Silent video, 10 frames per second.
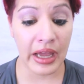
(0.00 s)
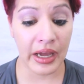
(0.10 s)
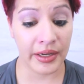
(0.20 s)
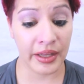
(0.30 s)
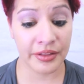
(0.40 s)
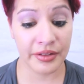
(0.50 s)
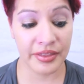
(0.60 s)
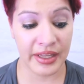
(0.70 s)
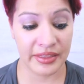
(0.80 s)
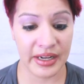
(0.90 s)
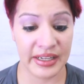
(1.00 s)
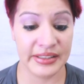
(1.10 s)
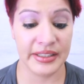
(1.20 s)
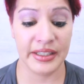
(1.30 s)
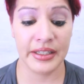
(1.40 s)
Another thing that I
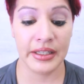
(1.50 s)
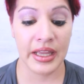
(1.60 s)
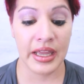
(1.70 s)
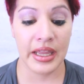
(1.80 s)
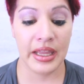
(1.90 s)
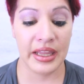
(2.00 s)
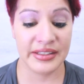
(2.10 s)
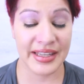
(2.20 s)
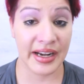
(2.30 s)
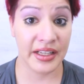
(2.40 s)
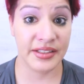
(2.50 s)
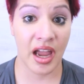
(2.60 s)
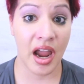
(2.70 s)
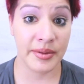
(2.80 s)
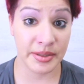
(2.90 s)
did is that I
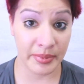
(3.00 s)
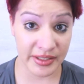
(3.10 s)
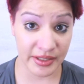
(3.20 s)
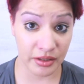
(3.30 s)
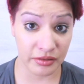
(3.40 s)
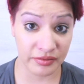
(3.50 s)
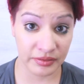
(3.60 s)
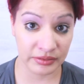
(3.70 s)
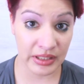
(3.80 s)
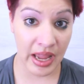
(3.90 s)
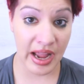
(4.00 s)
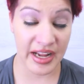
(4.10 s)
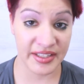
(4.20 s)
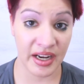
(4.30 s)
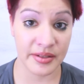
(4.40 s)
timed myself. I
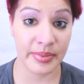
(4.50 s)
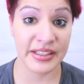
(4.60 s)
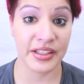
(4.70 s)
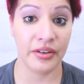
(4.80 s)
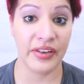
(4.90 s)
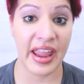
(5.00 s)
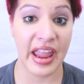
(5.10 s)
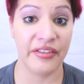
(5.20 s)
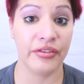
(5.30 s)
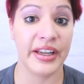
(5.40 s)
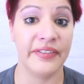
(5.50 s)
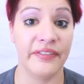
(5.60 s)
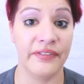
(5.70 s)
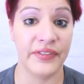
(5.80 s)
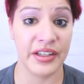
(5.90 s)
timed myself every
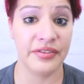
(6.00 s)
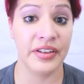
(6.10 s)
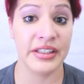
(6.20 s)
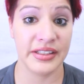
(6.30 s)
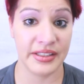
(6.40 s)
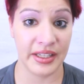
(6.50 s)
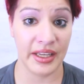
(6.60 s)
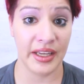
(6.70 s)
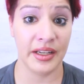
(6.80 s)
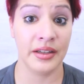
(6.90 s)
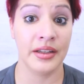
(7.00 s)
15